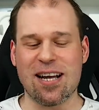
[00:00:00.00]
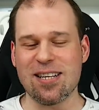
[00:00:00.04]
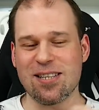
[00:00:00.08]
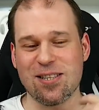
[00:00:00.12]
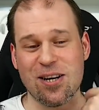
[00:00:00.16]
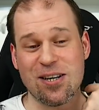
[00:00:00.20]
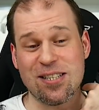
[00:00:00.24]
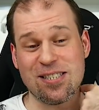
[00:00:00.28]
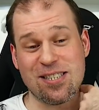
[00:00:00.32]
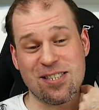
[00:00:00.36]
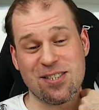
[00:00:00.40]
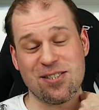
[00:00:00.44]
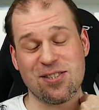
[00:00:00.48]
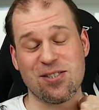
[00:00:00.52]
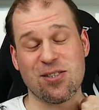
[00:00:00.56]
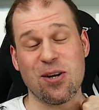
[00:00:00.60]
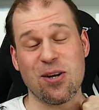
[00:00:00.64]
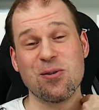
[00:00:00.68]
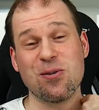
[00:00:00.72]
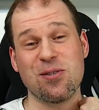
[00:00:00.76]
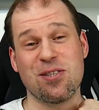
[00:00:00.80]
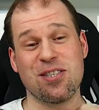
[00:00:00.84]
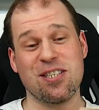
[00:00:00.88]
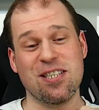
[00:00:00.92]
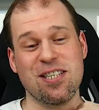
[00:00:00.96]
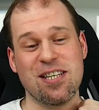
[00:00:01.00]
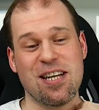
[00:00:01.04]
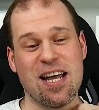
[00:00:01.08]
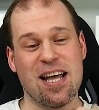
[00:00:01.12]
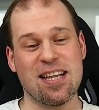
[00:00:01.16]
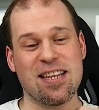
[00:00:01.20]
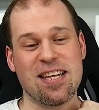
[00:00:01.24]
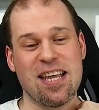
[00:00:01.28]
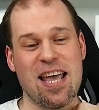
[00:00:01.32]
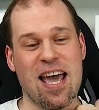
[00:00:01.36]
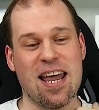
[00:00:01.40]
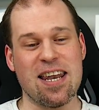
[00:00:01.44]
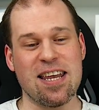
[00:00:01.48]
I don't see
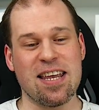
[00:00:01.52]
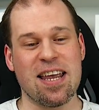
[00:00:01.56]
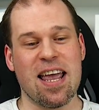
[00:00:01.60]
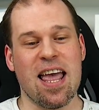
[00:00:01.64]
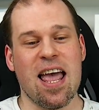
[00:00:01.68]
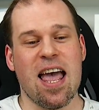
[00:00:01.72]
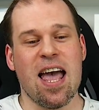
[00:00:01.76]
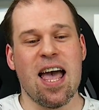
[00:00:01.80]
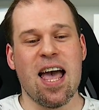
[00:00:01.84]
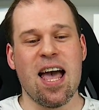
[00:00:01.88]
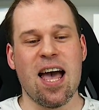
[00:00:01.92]
that getting.